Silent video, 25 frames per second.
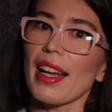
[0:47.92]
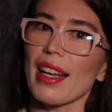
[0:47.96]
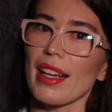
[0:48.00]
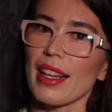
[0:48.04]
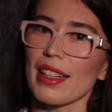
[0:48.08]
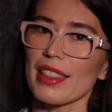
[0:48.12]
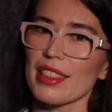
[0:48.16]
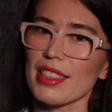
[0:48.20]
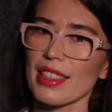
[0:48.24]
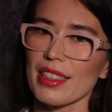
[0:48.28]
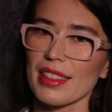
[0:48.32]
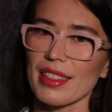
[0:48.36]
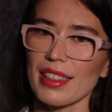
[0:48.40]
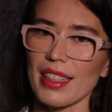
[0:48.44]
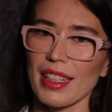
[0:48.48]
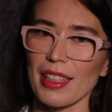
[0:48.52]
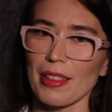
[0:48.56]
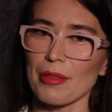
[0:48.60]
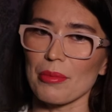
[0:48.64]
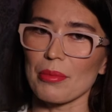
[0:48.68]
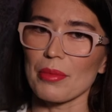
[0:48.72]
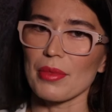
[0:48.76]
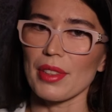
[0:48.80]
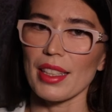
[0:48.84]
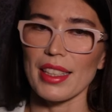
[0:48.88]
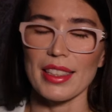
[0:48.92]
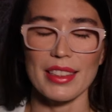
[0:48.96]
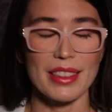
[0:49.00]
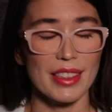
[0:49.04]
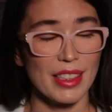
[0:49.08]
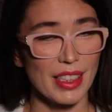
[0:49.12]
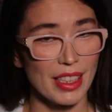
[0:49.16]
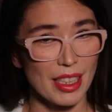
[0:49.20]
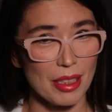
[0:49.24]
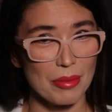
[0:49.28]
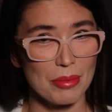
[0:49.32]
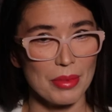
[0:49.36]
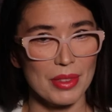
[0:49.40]
H&M and
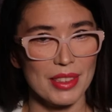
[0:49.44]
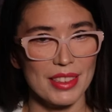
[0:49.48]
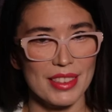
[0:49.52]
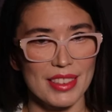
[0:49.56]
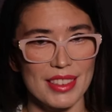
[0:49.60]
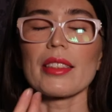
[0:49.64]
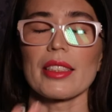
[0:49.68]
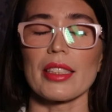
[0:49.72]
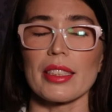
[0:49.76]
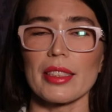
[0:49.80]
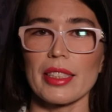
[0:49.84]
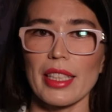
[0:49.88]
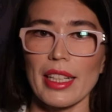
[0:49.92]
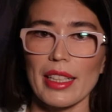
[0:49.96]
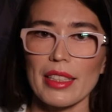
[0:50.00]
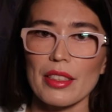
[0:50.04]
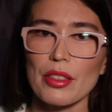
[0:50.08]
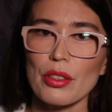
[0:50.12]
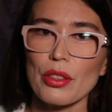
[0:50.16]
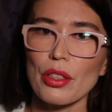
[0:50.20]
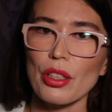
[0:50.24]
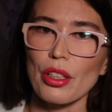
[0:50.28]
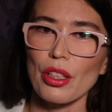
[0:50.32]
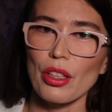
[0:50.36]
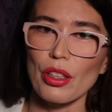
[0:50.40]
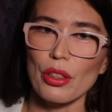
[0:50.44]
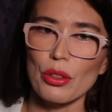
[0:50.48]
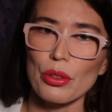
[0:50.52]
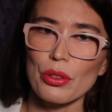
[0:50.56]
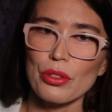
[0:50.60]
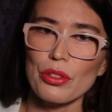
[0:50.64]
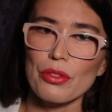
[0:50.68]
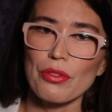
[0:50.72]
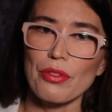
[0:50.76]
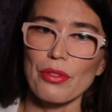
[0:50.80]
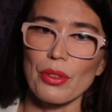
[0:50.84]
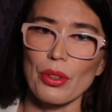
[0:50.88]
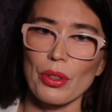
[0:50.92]
Gap. The dress
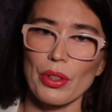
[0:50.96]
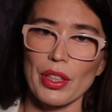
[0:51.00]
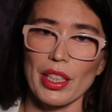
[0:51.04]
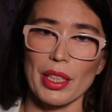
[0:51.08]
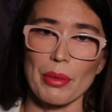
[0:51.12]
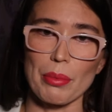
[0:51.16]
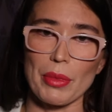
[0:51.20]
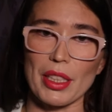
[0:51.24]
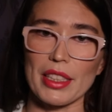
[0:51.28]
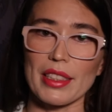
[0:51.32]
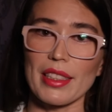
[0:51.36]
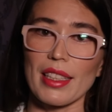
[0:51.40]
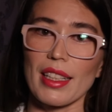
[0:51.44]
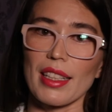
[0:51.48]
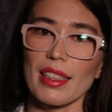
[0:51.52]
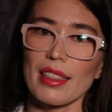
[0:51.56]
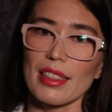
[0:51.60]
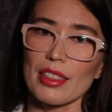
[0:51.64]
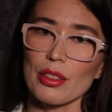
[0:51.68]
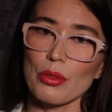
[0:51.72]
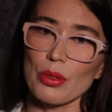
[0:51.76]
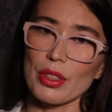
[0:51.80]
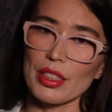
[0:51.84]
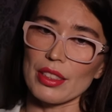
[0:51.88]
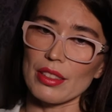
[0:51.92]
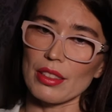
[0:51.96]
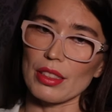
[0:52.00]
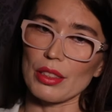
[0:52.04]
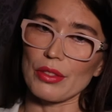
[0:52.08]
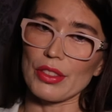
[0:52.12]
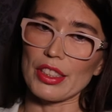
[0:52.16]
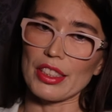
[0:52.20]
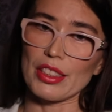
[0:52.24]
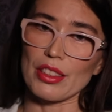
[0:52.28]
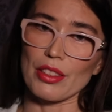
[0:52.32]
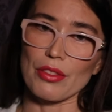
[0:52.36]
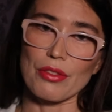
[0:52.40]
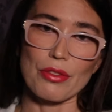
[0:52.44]
code for the Met Gala
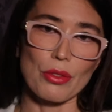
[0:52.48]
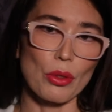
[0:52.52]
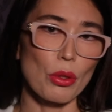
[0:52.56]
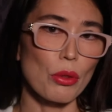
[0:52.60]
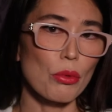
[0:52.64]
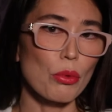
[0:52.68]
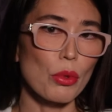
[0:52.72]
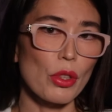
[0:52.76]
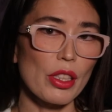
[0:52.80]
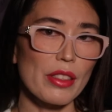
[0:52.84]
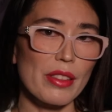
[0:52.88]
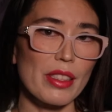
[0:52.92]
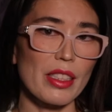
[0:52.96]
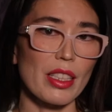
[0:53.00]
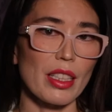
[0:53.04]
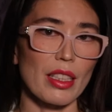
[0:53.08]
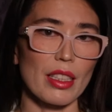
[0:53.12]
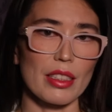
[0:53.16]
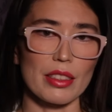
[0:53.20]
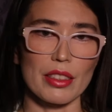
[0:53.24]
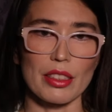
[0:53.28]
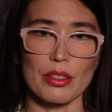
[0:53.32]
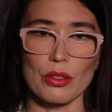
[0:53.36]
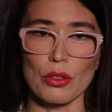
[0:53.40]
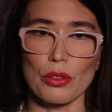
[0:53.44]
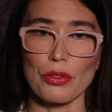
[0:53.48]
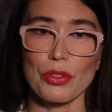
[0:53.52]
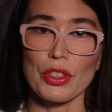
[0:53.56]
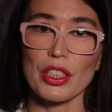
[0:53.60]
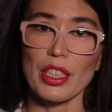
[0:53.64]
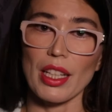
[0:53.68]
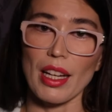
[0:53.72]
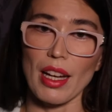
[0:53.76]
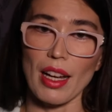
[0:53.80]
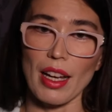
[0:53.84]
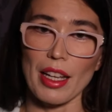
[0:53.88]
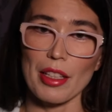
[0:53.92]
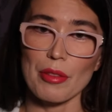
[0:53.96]
2024 was Garden of
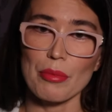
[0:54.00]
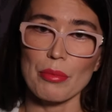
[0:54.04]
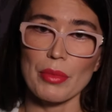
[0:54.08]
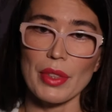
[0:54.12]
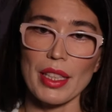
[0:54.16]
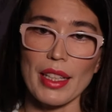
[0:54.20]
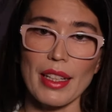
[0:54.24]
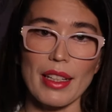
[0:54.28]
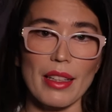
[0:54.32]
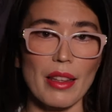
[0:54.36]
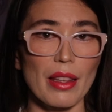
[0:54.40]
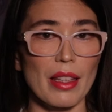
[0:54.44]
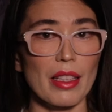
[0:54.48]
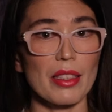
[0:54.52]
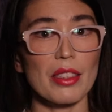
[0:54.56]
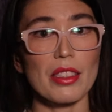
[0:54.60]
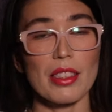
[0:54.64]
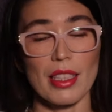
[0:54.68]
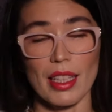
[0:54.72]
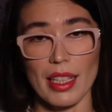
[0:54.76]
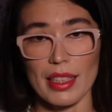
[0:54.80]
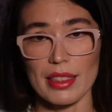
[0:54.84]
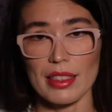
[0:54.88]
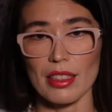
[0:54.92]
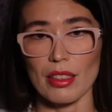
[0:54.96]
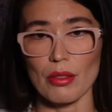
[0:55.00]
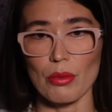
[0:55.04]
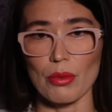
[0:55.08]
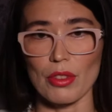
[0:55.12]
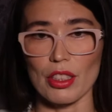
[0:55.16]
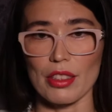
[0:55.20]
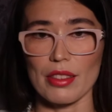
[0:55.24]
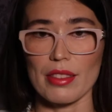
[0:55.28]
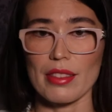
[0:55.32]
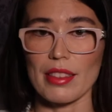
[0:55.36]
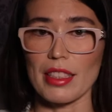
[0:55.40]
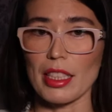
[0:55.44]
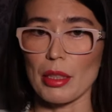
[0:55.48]
Time, and the title
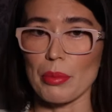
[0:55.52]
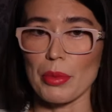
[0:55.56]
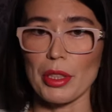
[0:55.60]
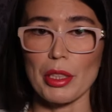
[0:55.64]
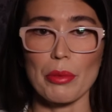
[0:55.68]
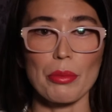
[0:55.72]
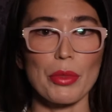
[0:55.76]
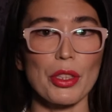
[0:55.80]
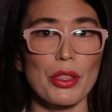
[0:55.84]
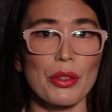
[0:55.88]
was Sleeping